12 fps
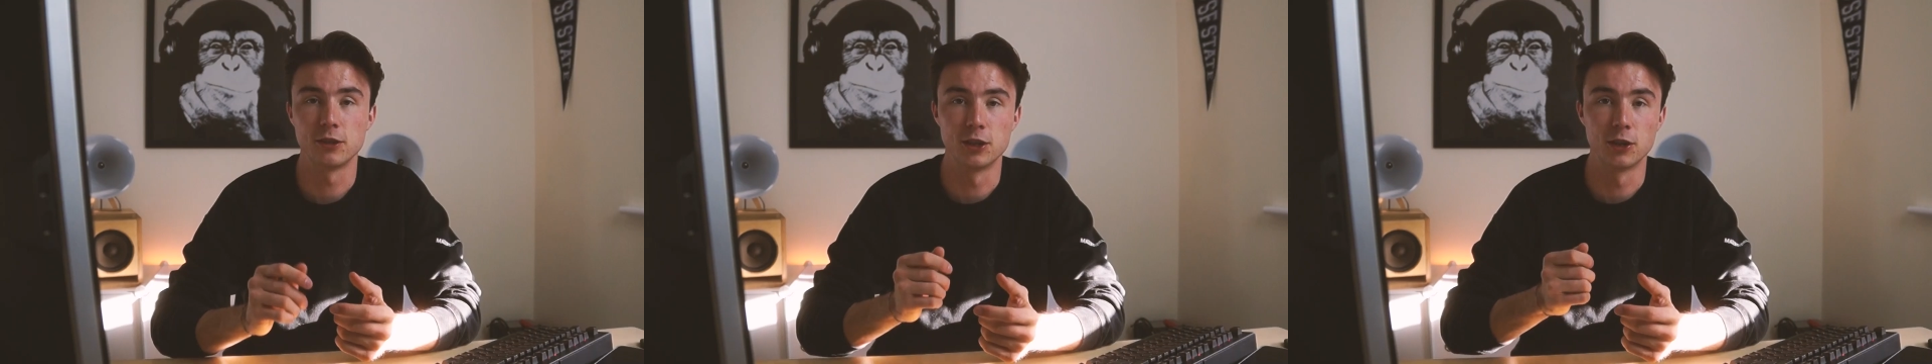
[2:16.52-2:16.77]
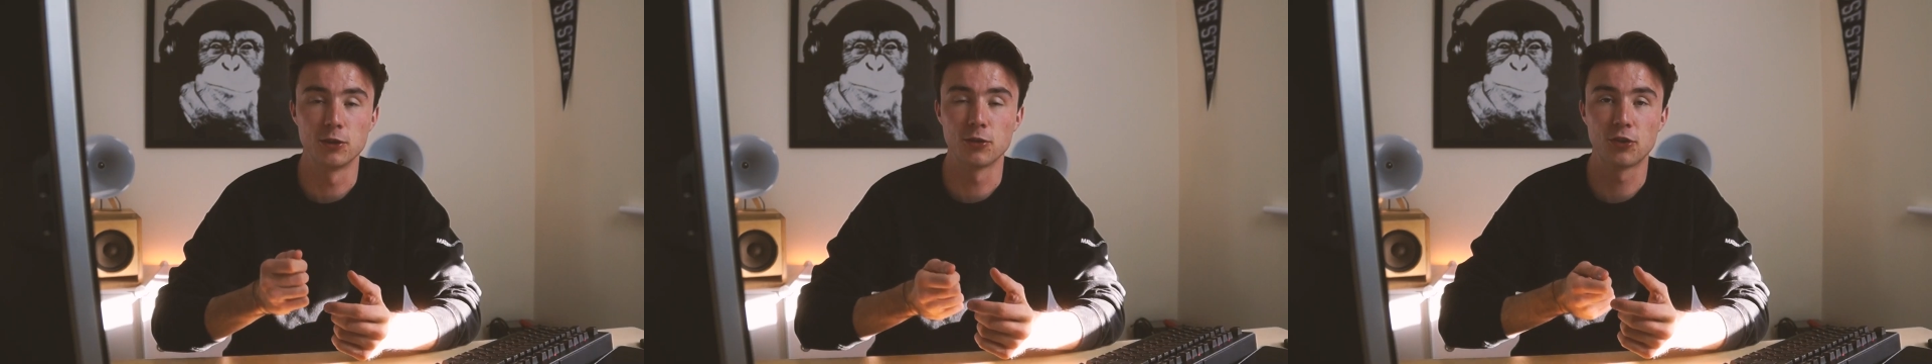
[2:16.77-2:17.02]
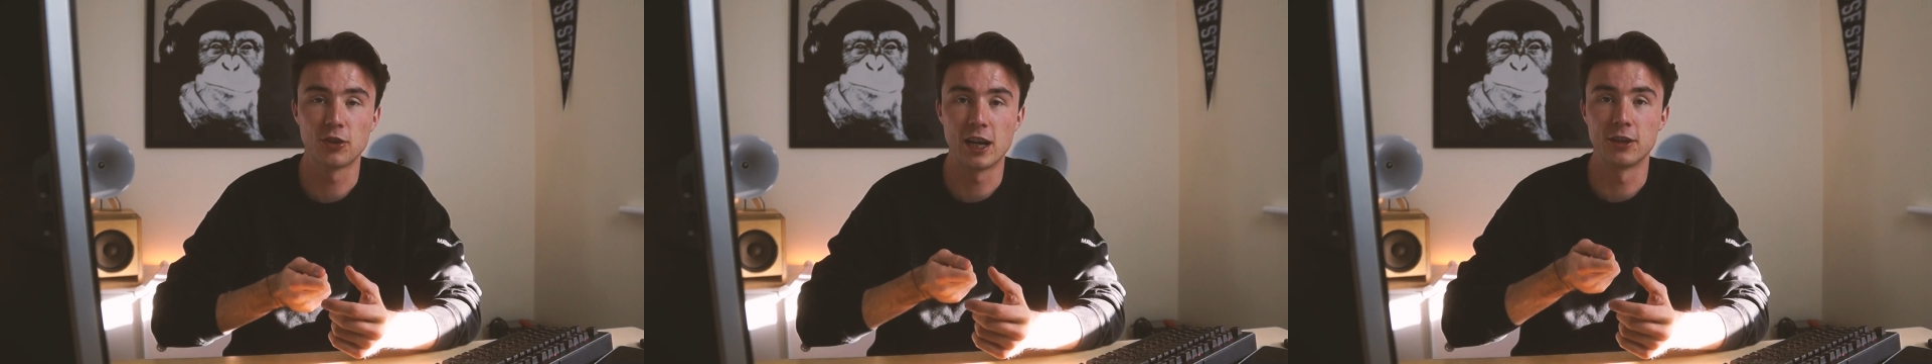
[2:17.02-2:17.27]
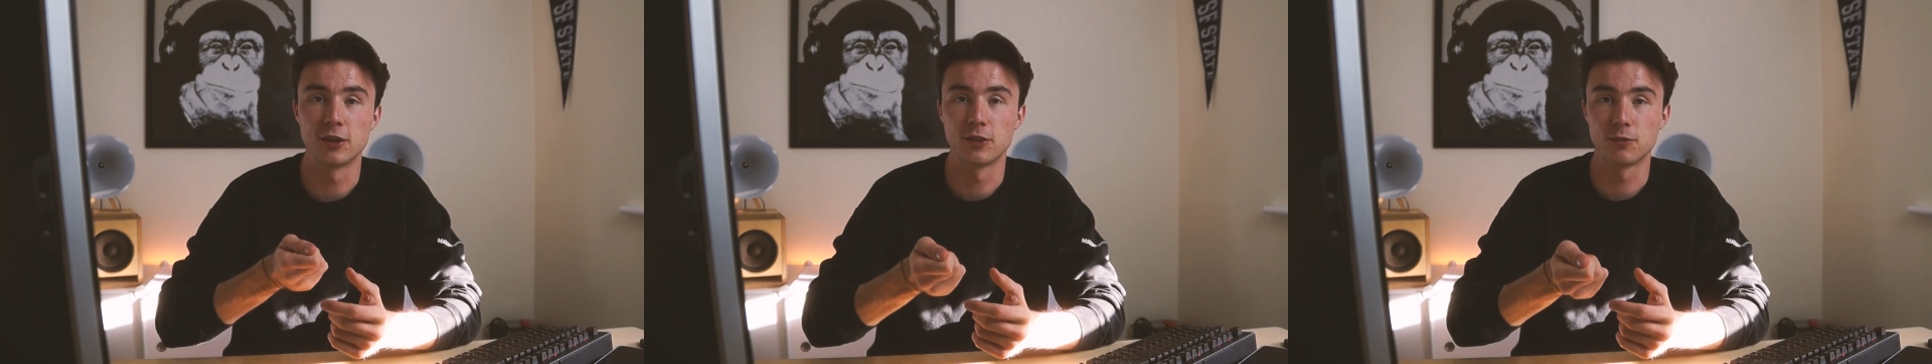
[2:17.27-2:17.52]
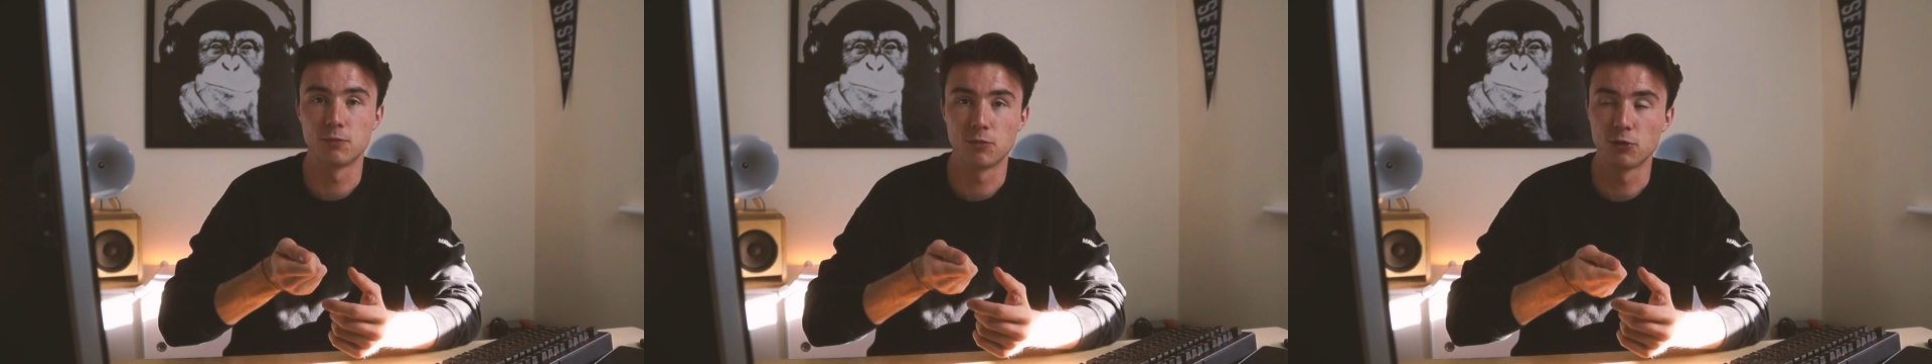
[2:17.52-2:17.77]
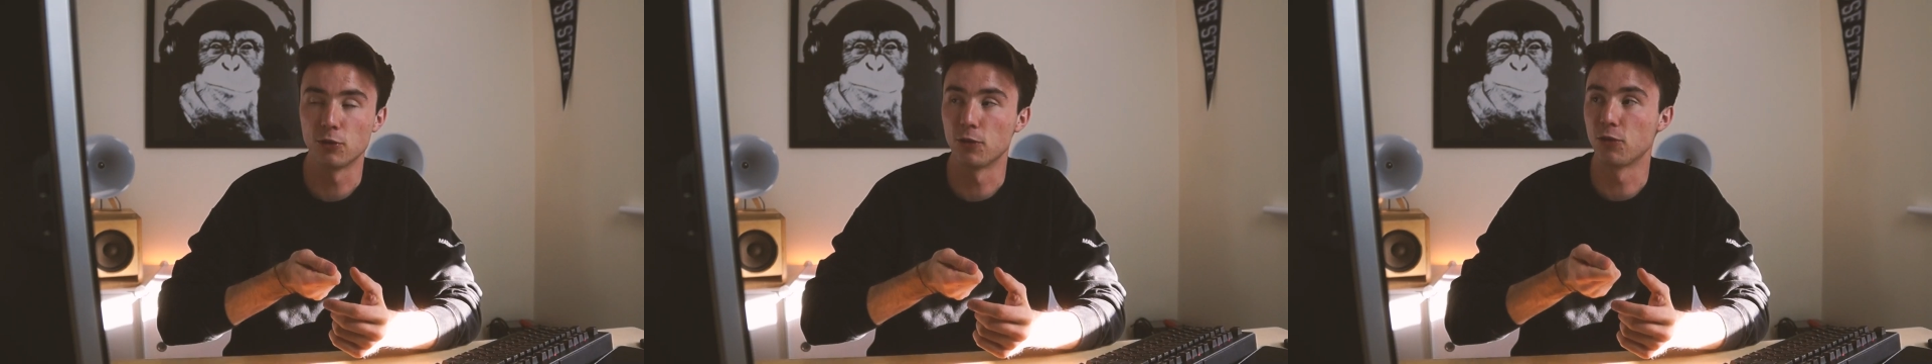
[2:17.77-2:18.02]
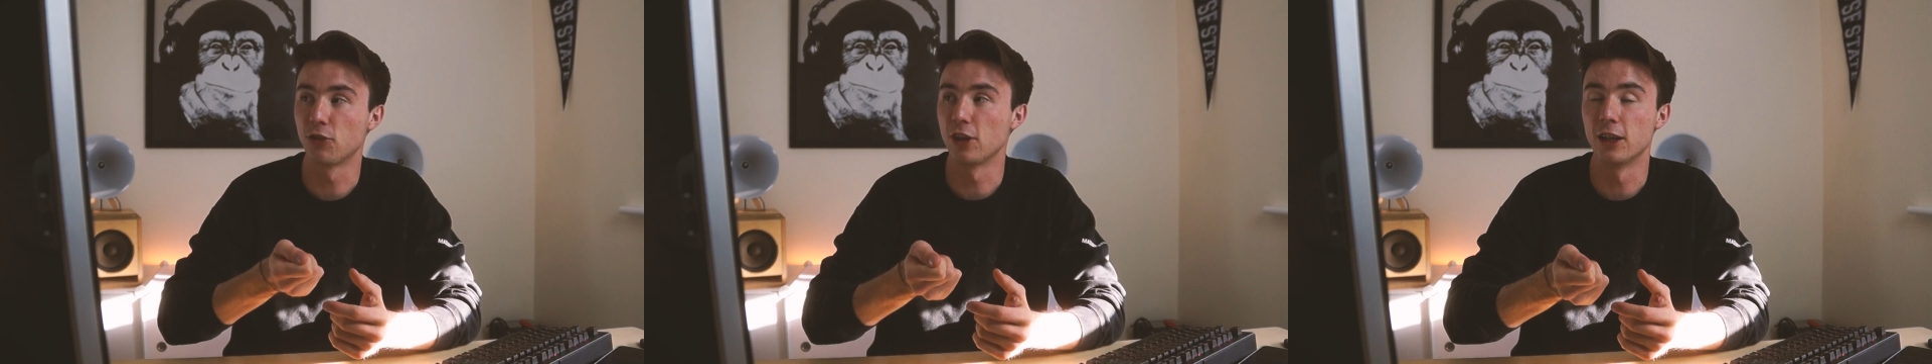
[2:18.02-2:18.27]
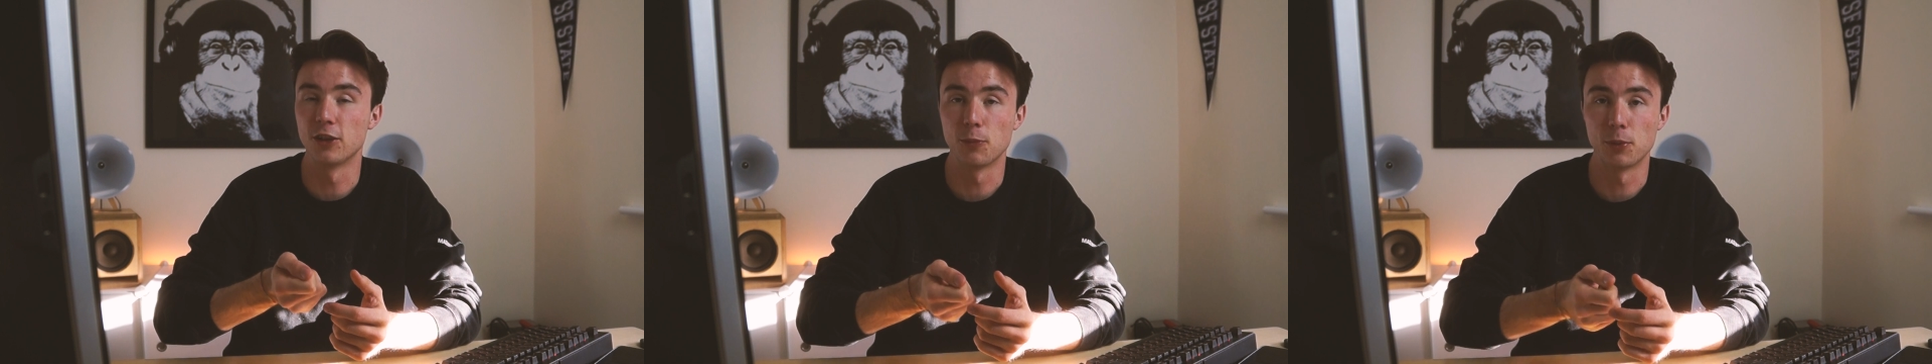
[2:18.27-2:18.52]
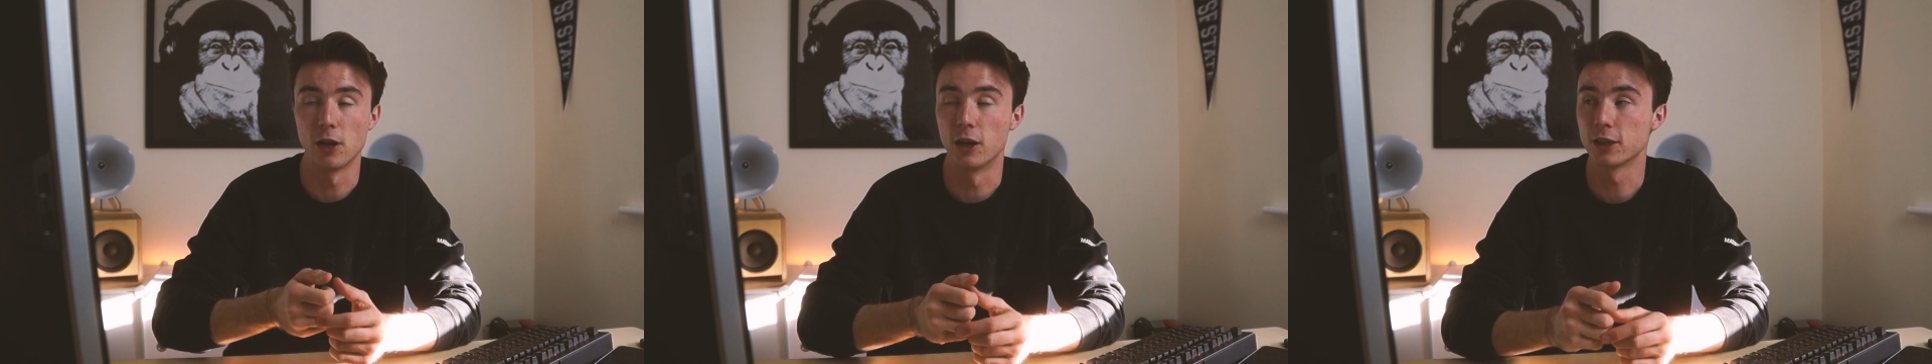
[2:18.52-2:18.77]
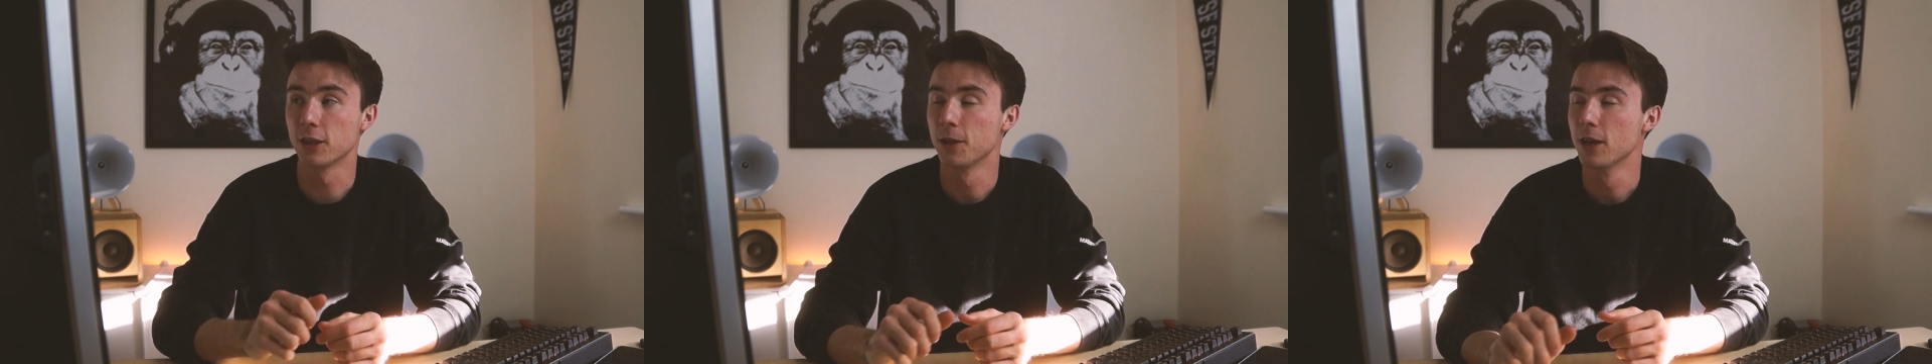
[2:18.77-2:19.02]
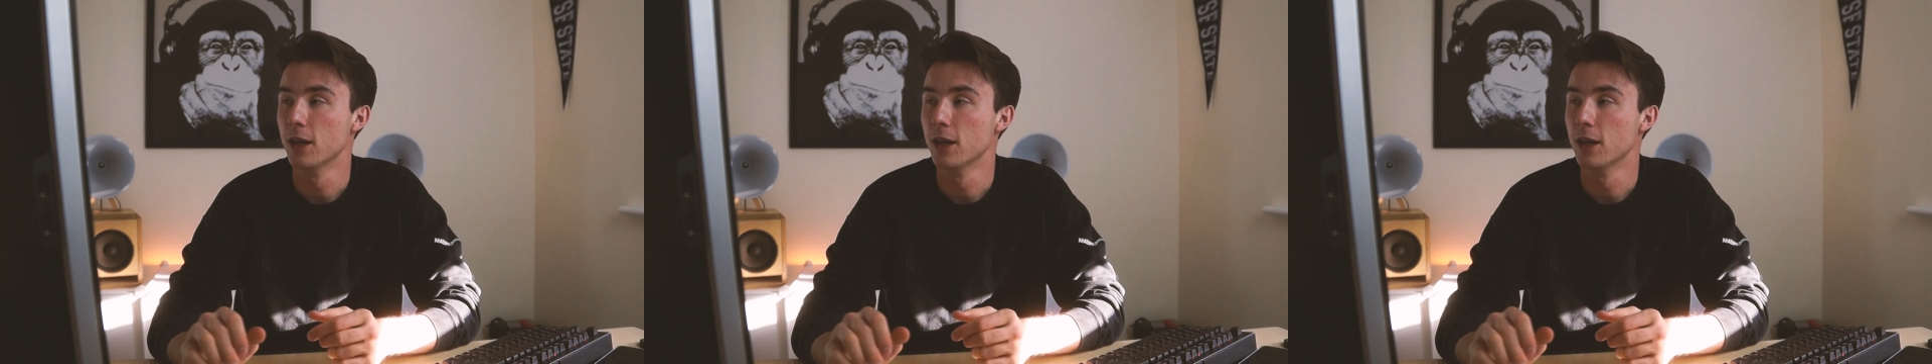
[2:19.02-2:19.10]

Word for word: you know, your standard sort of cylinder plug,